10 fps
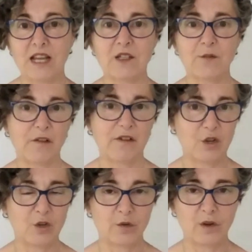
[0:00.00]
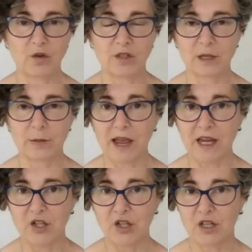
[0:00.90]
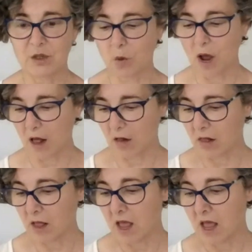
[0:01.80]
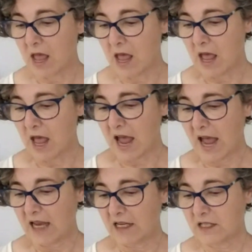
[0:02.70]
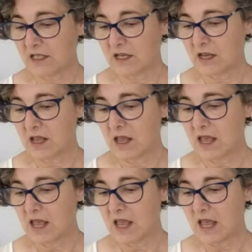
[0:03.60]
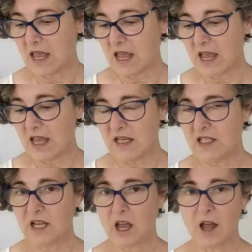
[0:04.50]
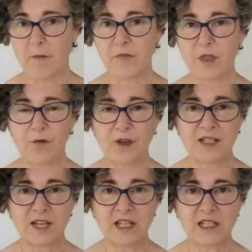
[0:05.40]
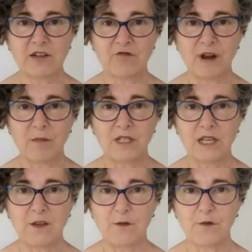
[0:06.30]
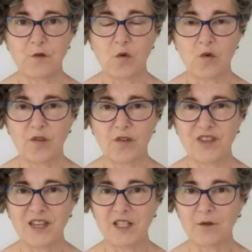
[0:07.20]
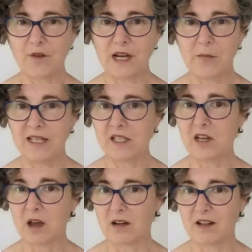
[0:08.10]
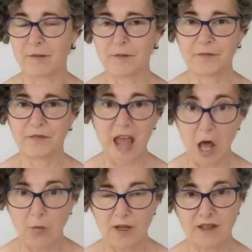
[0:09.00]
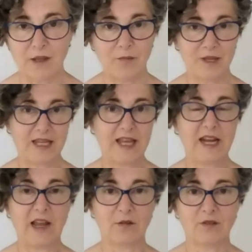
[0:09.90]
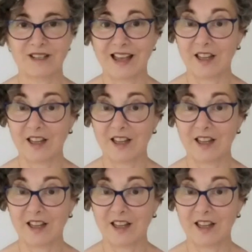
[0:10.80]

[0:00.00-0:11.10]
It's very good for constipation as well. And it's a fantastic remedy for things that feel a bit stuck, helping them get out.